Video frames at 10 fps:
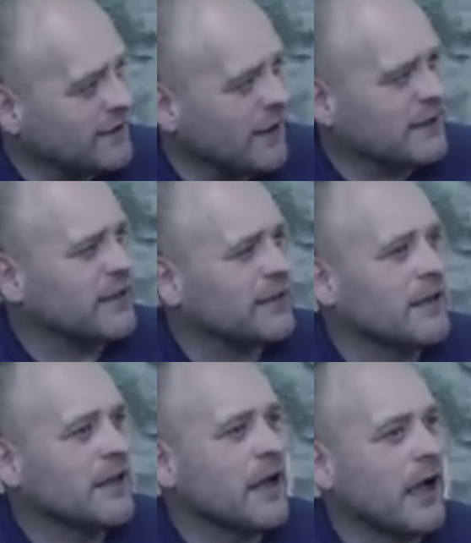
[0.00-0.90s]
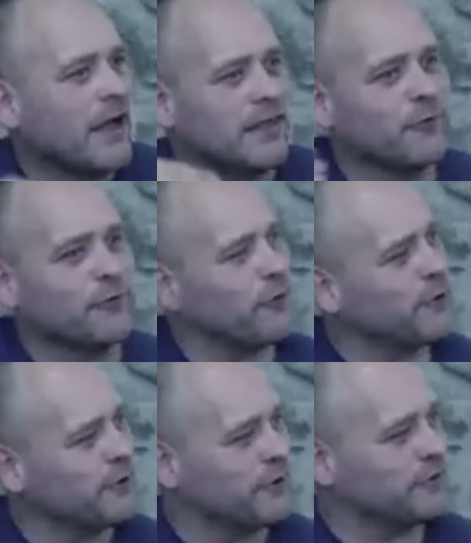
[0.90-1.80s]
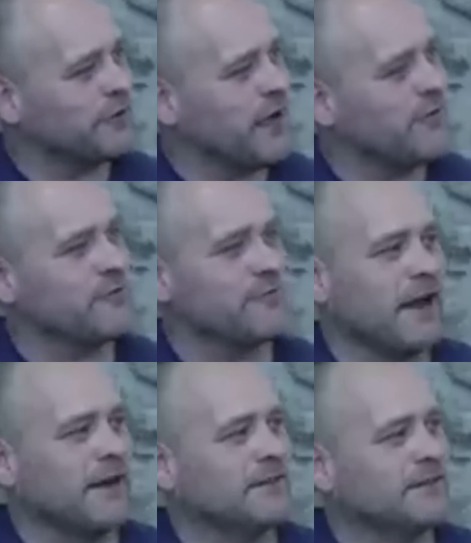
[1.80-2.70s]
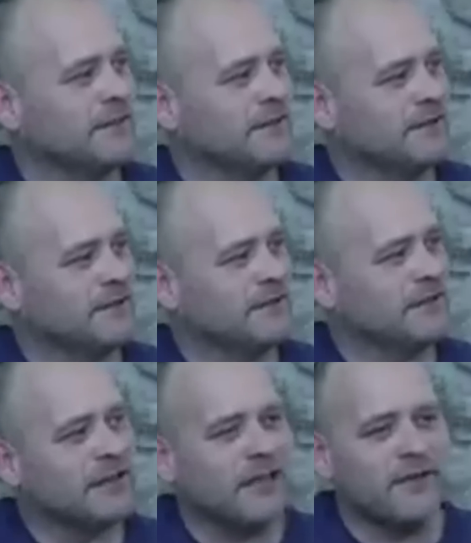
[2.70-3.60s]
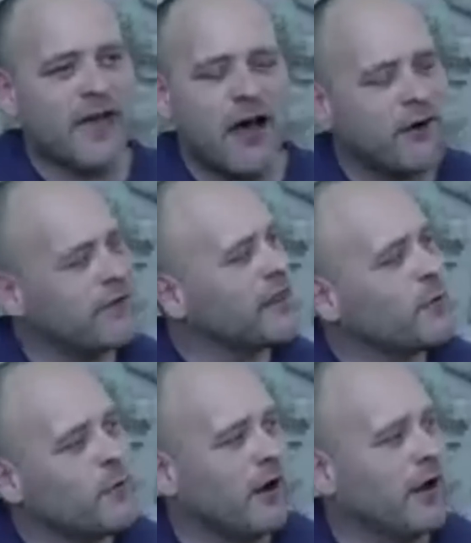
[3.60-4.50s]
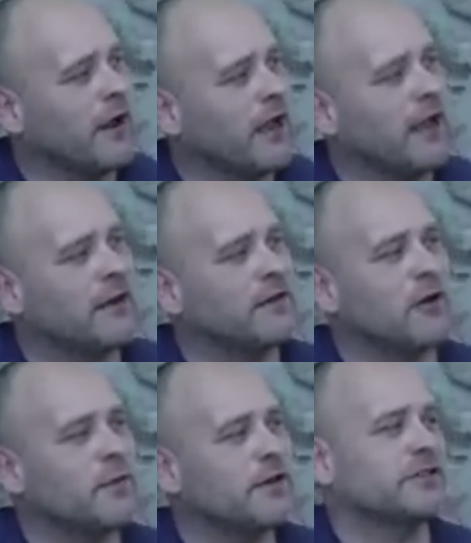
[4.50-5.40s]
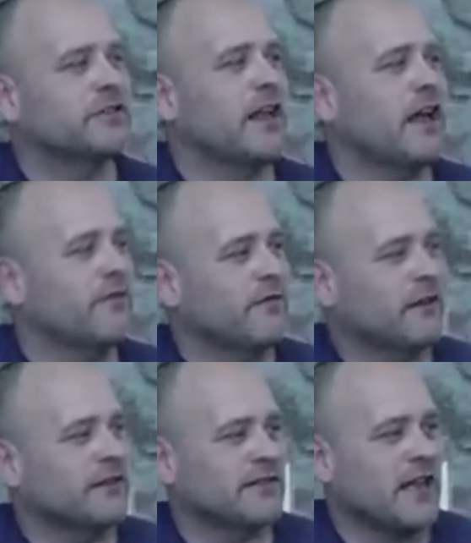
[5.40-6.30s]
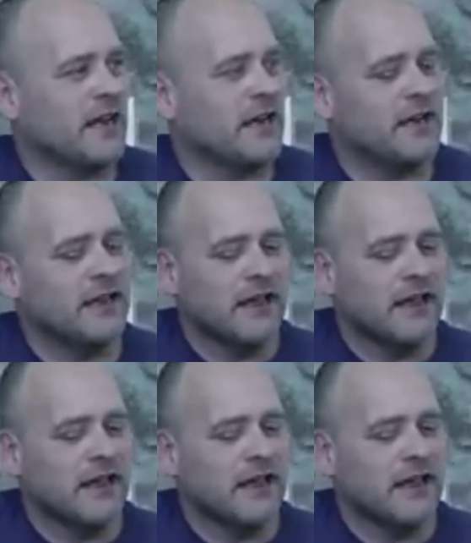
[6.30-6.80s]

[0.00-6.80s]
I think grown adults should have the right to live however they want, sure. And nobody should have a say in it,